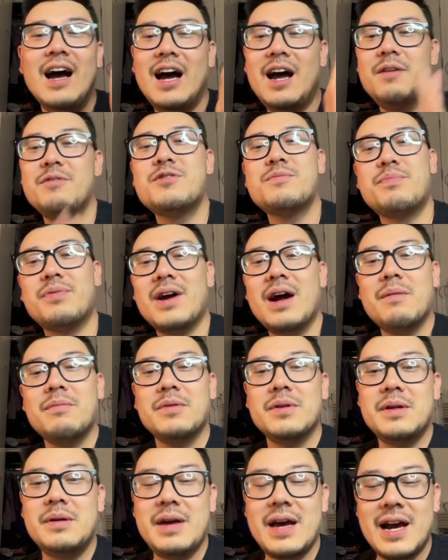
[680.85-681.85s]
I should
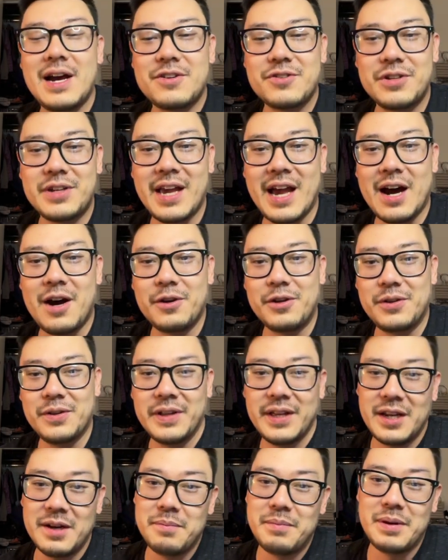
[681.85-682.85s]
probably actually
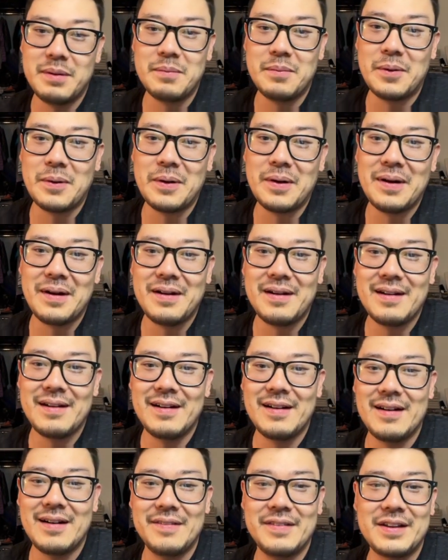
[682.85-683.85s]
calculate a bit more
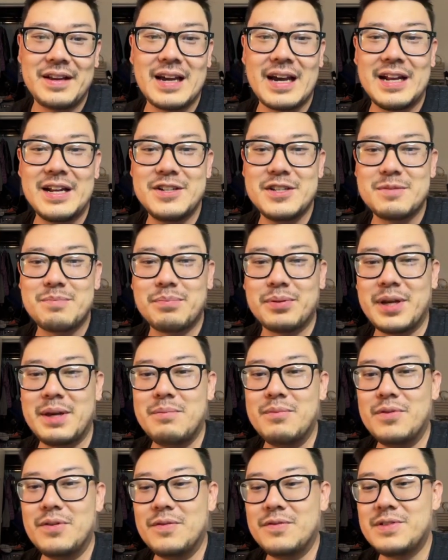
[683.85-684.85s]
than kind of just play
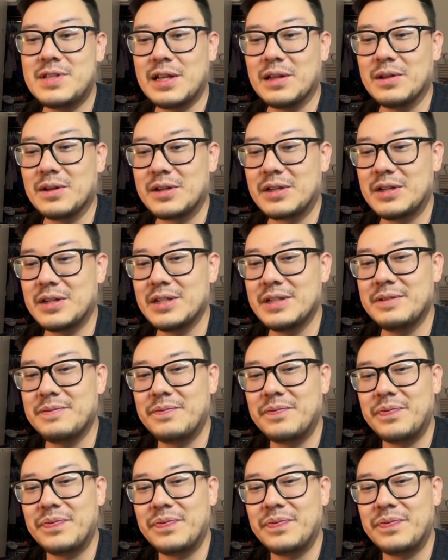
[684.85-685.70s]
moves that look good.